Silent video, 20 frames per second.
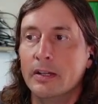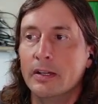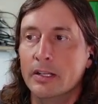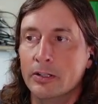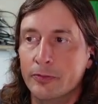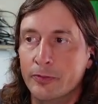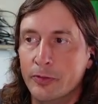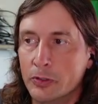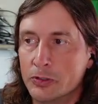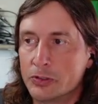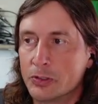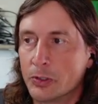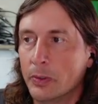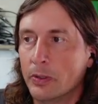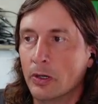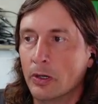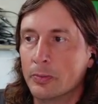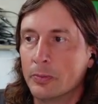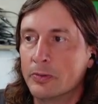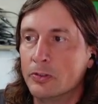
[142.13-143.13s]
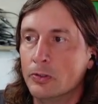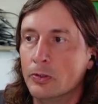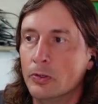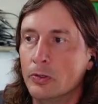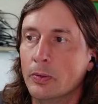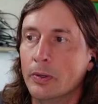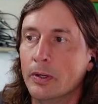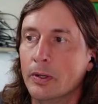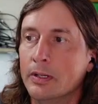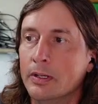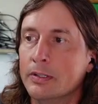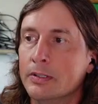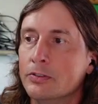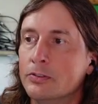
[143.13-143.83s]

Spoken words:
In the future, we hope to